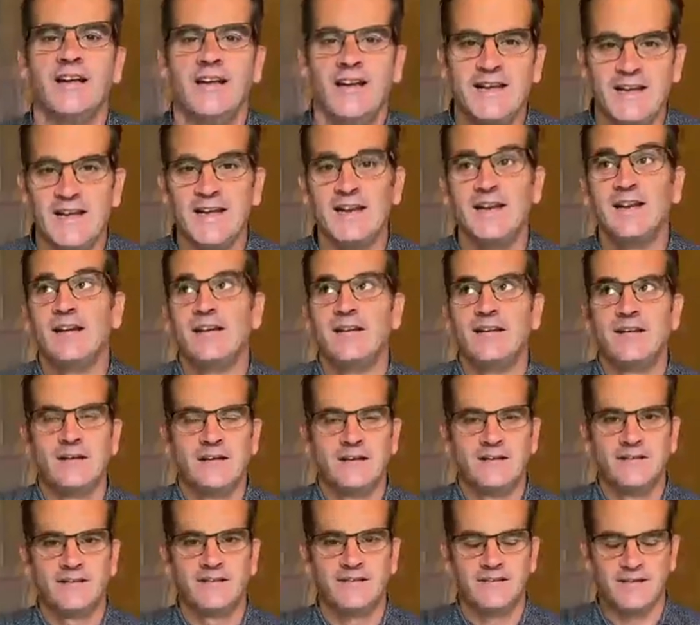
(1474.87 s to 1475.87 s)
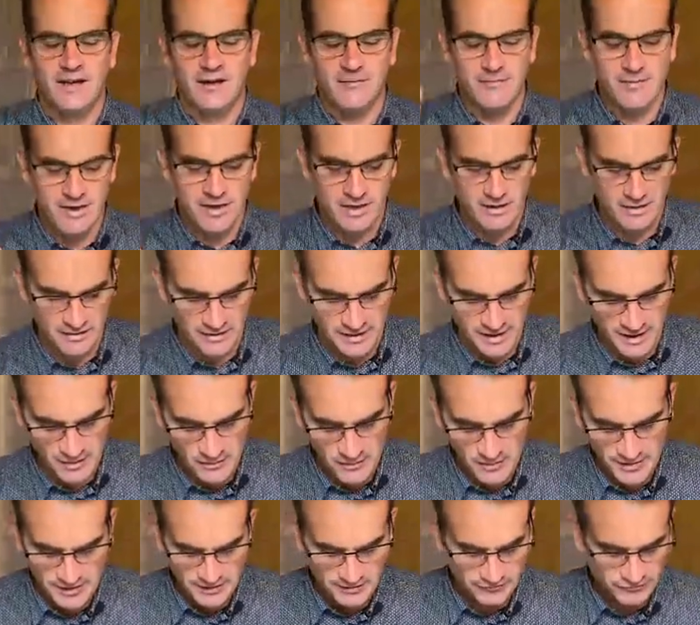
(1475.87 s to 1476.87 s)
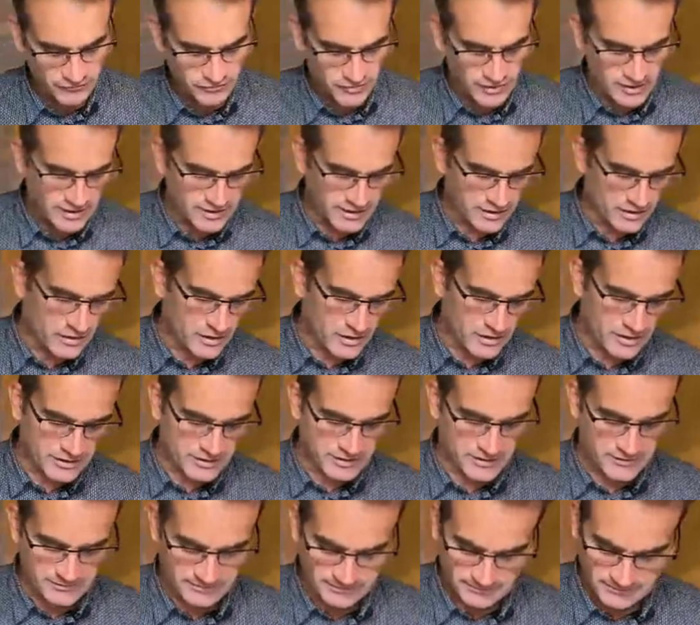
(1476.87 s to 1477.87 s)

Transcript: in summer, okay, when it's really hot.